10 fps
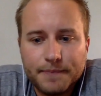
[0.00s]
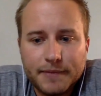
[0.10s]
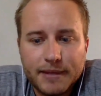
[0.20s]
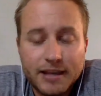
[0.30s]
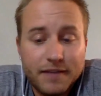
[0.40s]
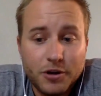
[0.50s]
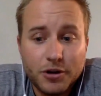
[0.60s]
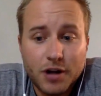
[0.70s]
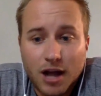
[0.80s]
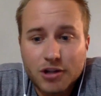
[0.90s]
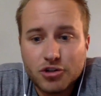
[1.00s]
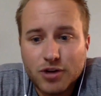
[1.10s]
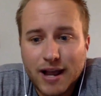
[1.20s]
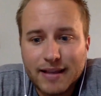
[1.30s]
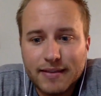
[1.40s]
If you're not
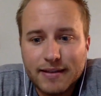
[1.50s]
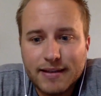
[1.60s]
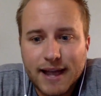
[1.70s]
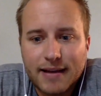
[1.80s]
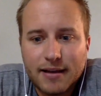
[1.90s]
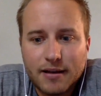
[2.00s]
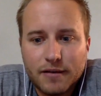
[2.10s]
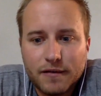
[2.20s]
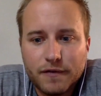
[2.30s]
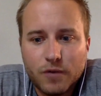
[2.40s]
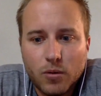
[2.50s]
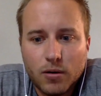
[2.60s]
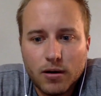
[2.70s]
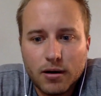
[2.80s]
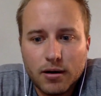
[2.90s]
tracking the data
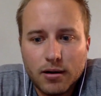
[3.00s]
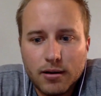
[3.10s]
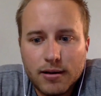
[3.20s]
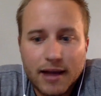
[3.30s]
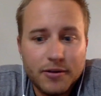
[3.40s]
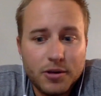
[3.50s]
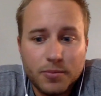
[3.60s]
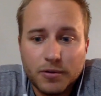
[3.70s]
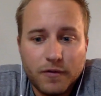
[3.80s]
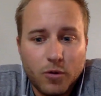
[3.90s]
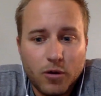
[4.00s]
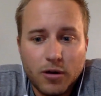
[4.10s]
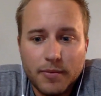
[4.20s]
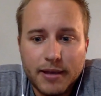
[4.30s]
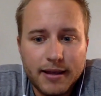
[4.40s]
for how you
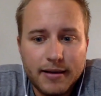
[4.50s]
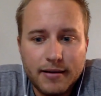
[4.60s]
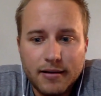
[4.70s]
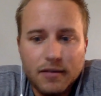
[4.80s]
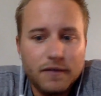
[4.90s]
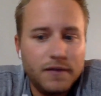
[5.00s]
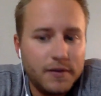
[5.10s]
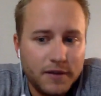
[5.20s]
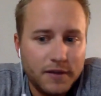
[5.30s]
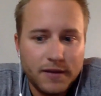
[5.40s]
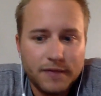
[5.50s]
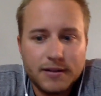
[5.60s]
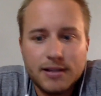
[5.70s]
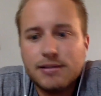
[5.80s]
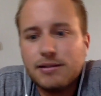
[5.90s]
perform in
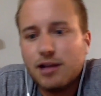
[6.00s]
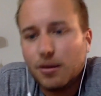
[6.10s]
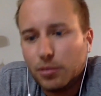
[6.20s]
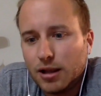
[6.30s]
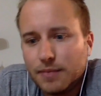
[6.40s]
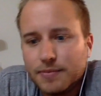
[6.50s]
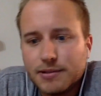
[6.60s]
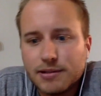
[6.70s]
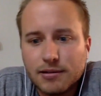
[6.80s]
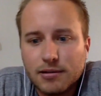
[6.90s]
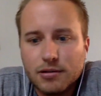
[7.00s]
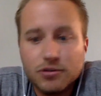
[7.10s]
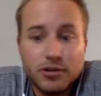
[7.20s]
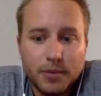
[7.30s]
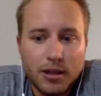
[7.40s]
50-50s, double ups,
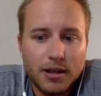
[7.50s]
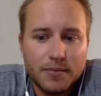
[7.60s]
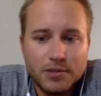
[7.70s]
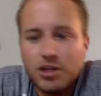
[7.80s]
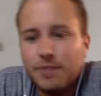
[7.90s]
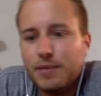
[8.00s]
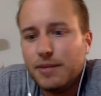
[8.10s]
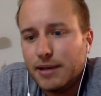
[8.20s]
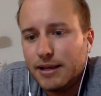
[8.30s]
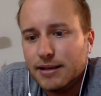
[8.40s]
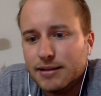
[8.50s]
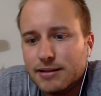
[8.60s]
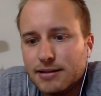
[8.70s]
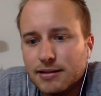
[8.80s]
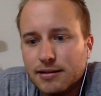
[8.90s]
triple ups,
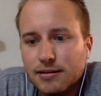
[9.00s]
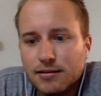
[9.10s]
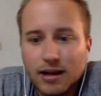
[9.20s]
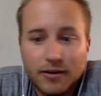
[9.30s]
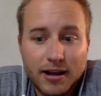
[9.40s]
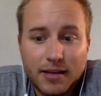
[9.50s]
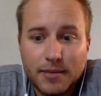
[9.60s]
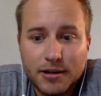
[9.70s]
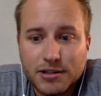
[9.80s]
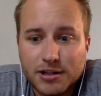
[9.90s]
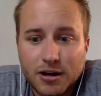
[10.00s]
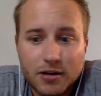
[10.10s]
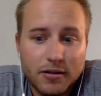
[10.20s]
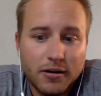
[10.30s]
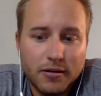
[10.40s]
GPPs, I recommend you start.
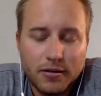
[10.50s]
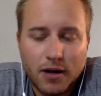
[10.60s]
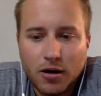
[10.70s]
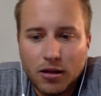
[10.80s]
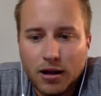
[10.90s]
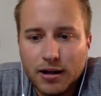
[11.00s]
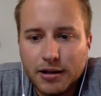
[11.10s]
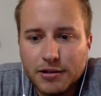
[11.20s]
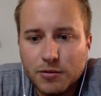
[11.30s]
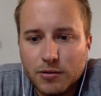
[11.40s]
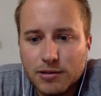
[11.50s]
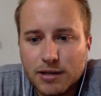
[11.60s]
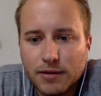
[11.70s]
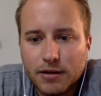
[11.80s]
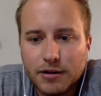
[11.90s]
And there are a lot of good tools
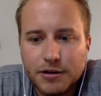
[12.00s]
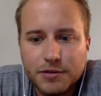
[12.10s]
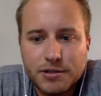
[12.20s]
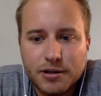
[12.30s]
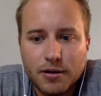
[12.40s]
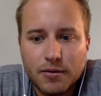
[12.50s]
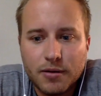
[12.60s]
out there to do so.